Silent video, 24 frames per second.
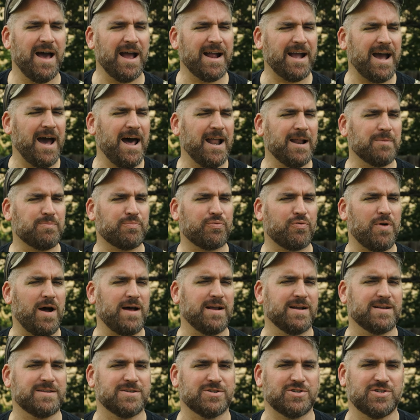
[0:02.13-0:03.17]
I got a
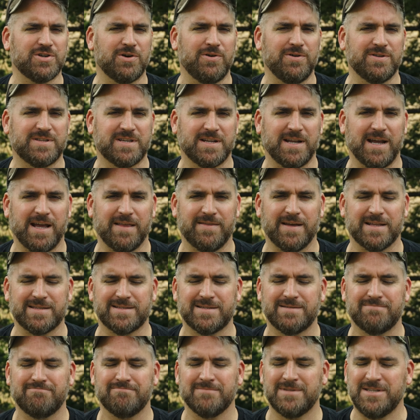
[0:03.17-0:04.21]
product to show you today
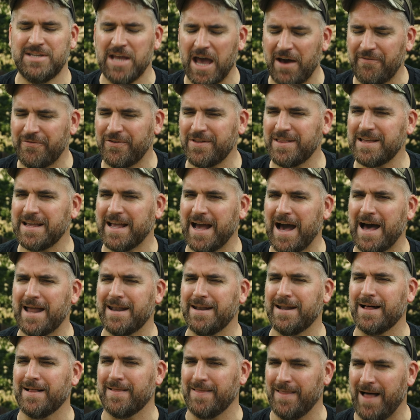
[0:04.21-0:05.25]
that's definitely gotten
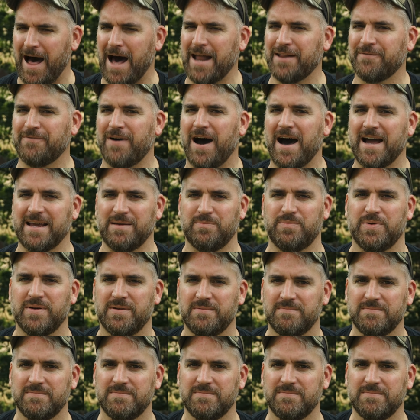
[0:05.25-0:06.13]
a lot of hype.